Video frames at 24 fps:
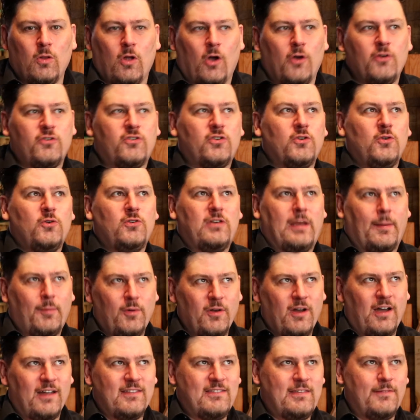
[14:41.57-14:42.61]
02
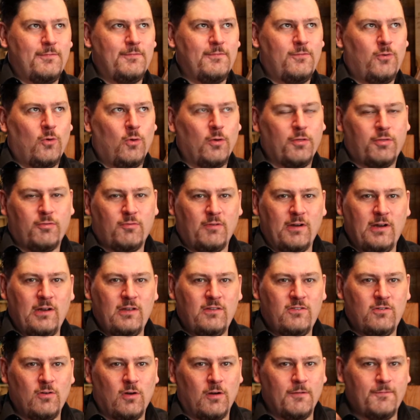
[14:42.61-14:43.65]
9974
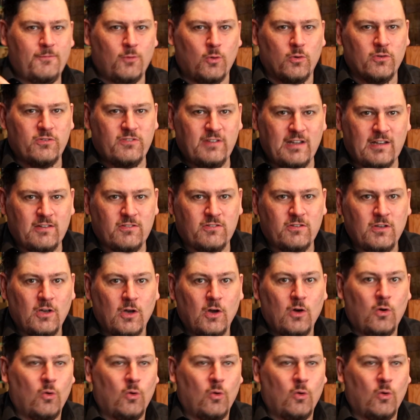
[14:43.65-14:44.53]
3046